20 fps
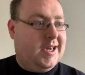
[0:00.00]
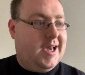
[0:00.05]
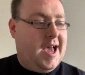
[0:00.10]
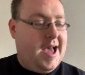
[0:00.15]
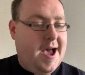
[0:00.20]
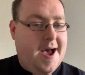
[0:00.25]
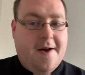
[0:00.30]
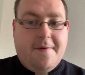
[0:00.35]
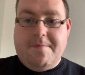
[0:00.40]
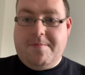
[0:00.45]

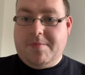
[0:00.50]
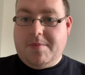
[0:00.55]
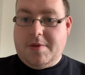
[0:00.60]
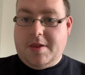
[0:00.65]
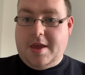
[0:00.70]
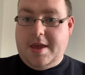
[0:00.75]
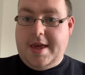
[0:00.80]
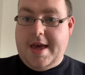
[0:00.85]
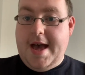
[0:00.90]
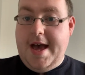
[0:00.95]
I
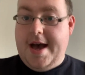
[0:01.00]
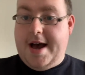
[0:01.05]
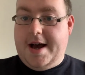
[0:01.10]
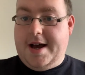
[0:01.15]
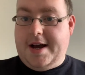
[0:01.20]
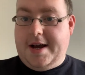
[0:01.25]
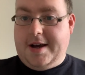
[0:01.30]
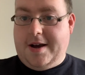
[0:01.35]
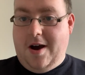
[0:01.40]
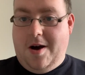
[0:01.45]

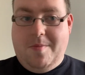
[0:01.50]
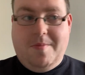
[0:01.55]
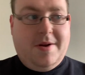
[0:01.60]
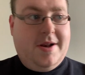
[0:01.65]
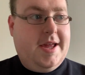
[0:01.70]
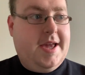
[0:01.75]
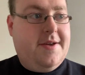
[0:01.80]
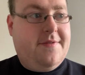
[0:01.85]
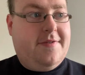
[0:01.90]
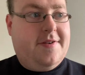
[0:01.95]
can't
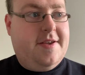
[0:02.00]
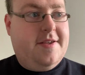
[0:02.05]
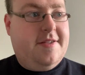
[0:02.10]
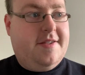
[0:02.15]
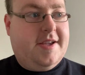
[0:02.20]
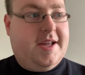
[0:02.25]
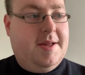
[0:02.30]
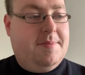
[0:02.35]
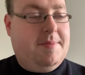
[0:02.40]
believe it's